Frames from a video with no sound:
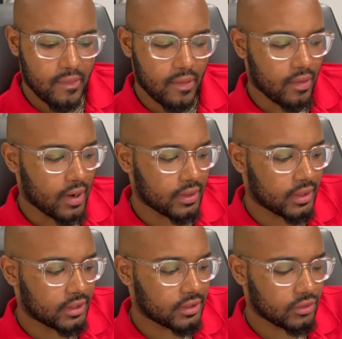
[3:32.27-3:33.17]
All right.
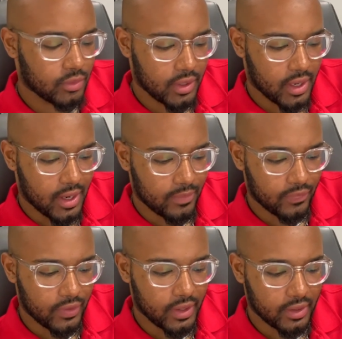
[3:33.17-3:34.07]
This is what I'm
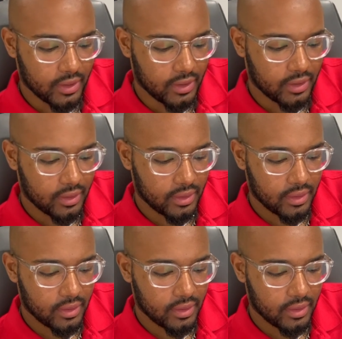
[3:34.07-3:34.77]
thinking.